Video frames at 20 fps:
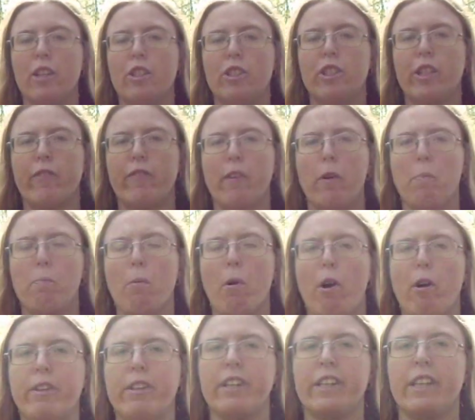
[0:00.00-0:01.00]
She felt
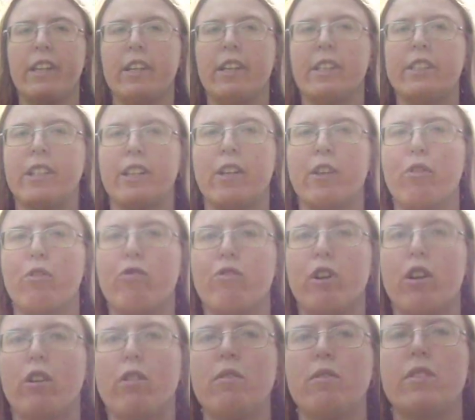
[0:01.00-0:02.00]
burning in her
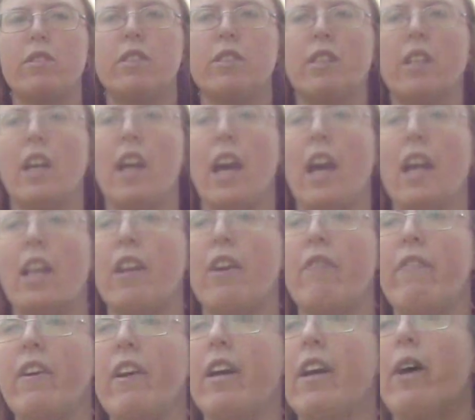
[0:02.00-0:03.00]
throat, and I
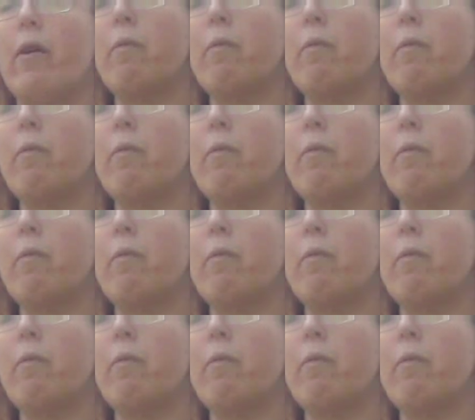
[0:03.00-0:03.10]
think